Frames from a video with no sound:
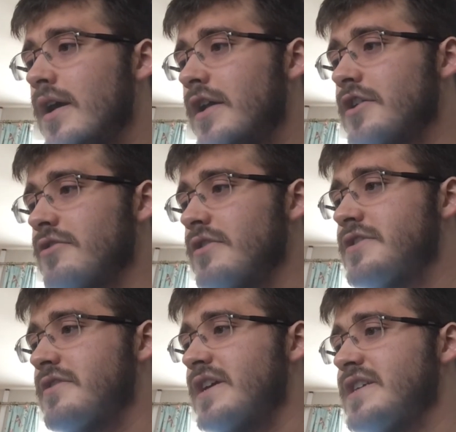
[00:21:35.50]
And according
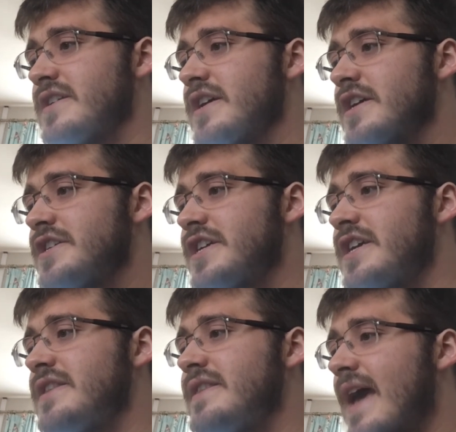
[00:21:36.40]
to it, it says
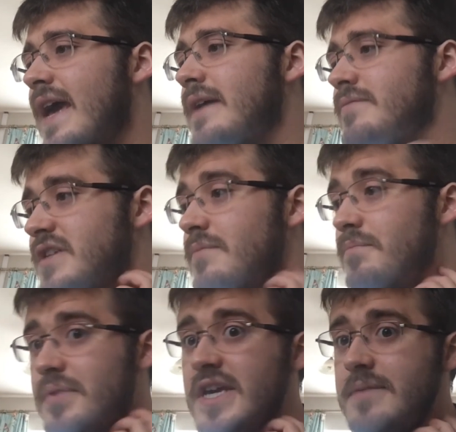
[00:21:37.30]
she named
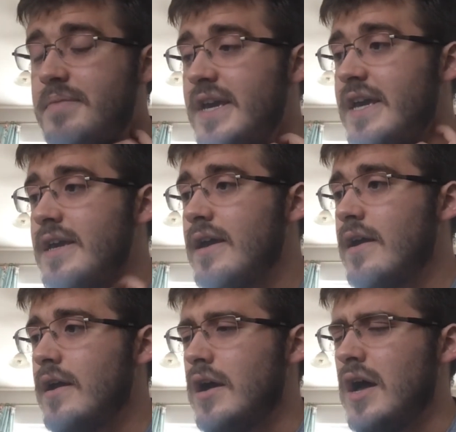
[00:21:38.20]
BB.
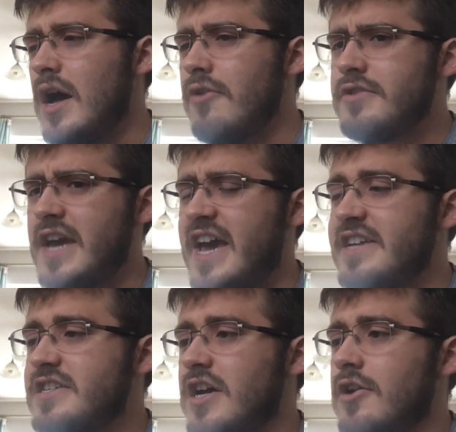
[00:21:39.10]

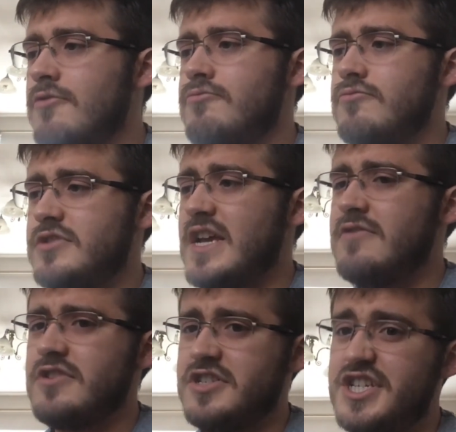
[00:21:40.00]
Okay, so
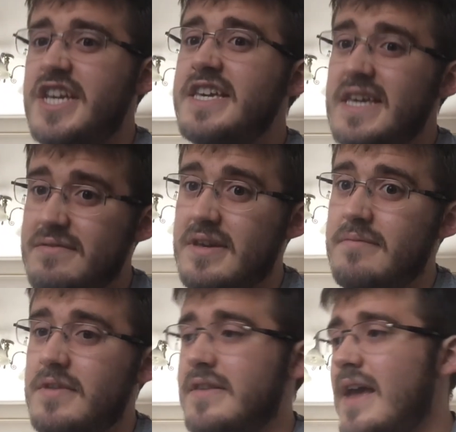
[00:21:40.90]
sounds like she gives
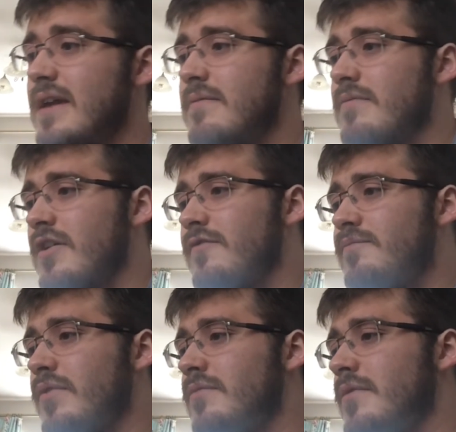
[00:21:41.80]
him the name
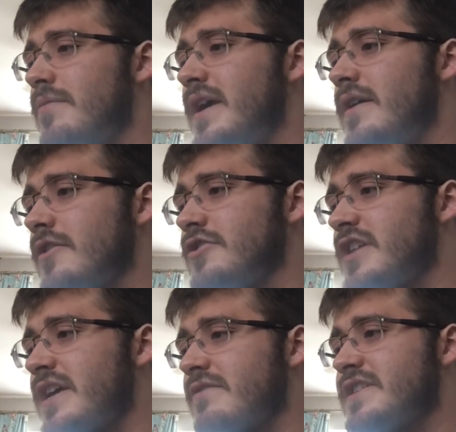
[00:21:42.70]
of Bumblebee. Because
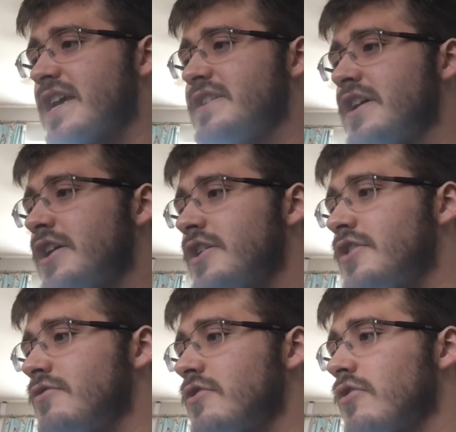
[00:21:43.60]
here he says,
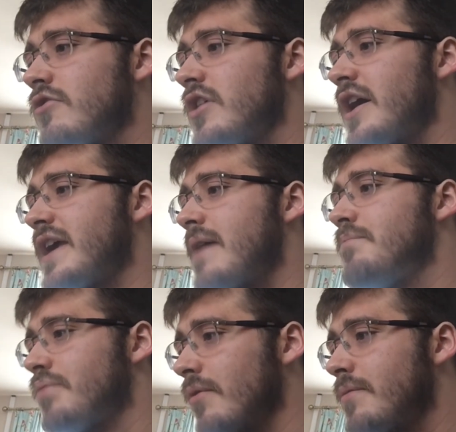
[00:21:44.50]
you look like
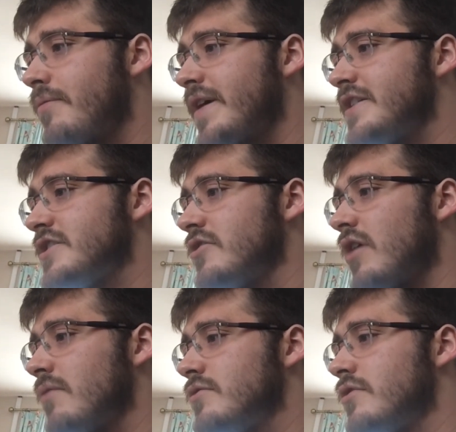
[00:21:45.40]
a Bumblebee, so
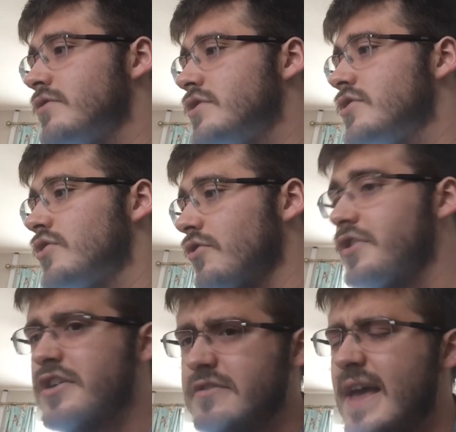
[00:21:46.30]
I'm going to call
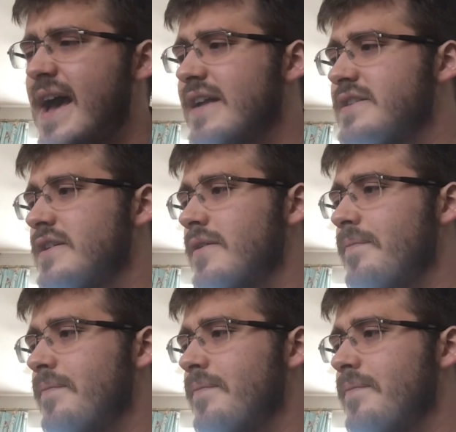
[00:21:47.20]
you that.